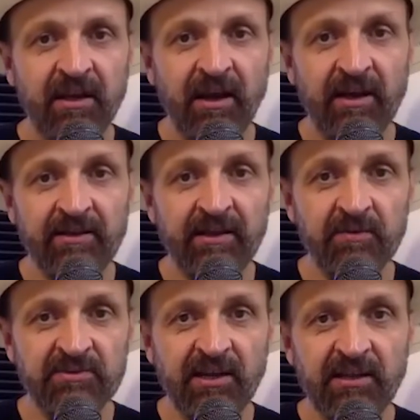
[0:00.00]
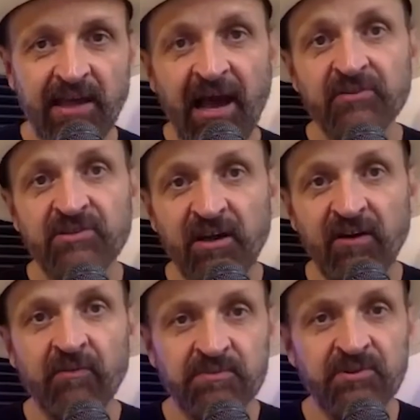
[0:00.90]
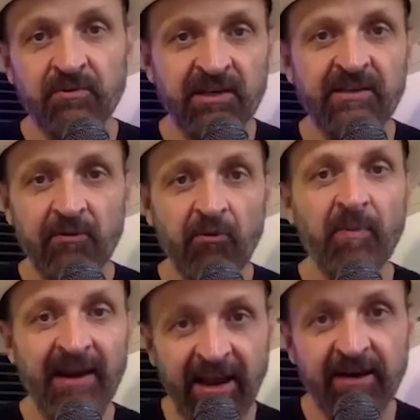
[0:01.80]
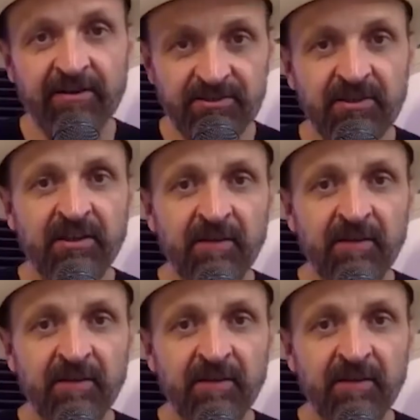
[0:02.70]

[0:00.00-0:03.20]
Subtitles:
And I think it was like 1,000 of them. So it was like they were bananas.